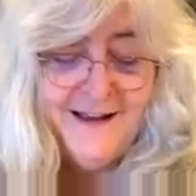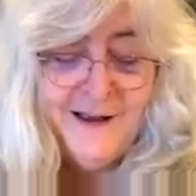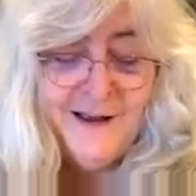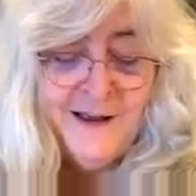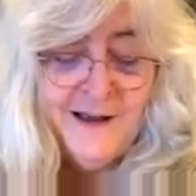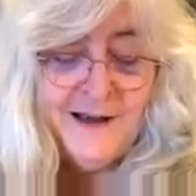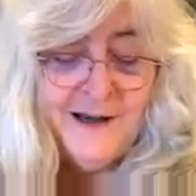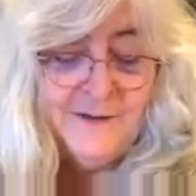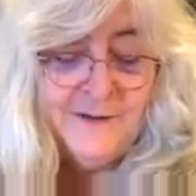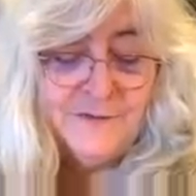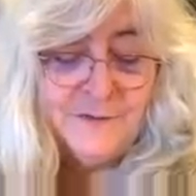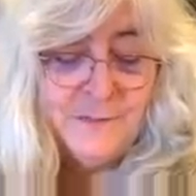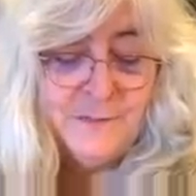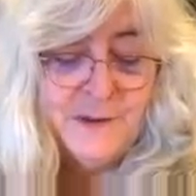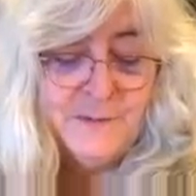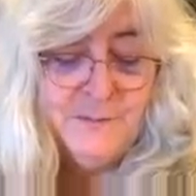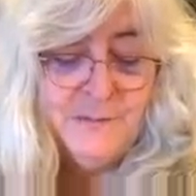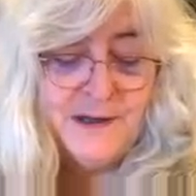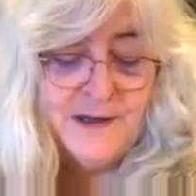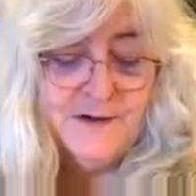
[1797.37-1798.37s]
Here's
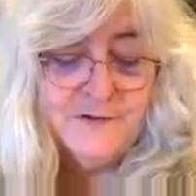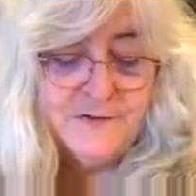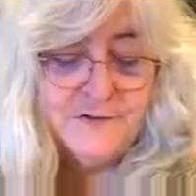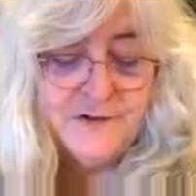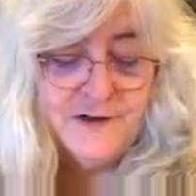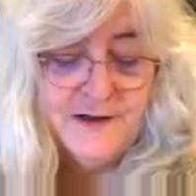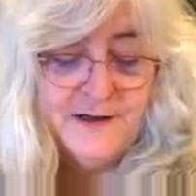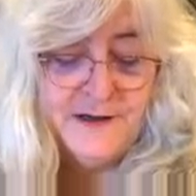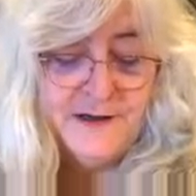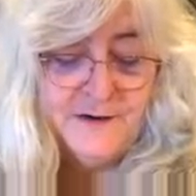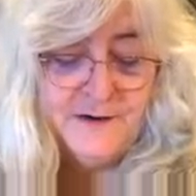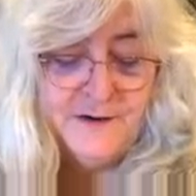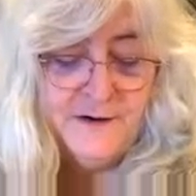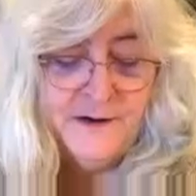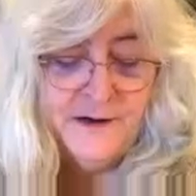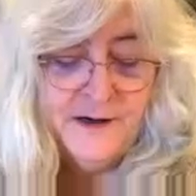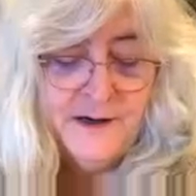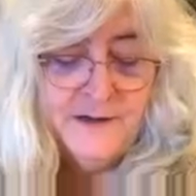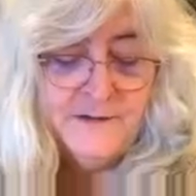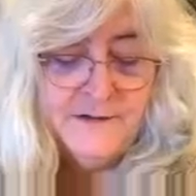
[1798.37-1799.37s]
my base layer,
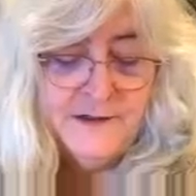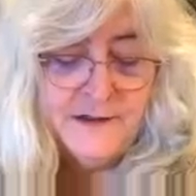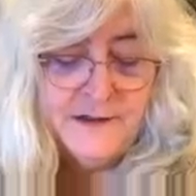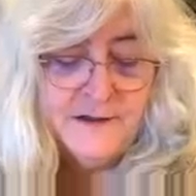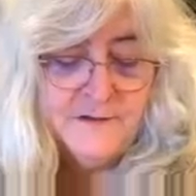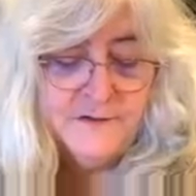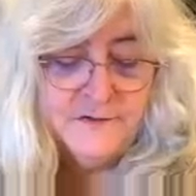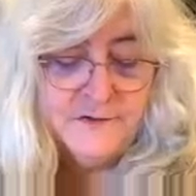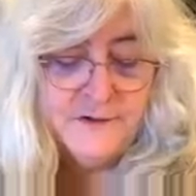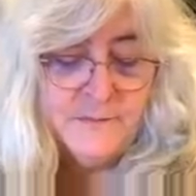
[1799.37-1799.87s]
and then I set